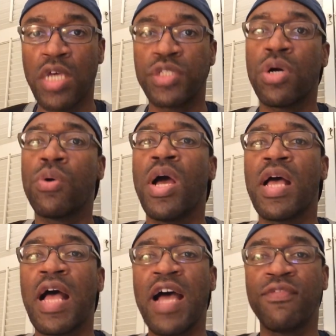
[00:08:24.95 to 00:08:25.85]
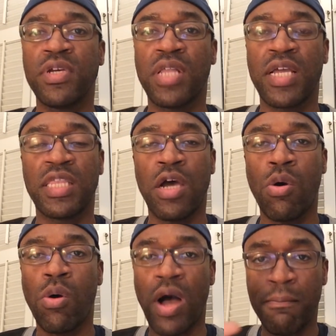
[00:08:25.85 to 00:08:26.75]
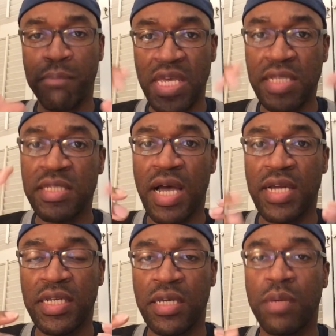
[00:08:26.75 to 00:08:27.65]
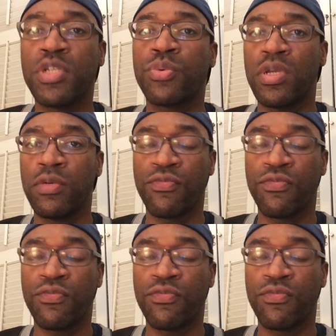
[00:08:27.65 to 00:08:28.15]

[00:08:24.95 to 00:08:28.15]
So I feel like the whole amends idea between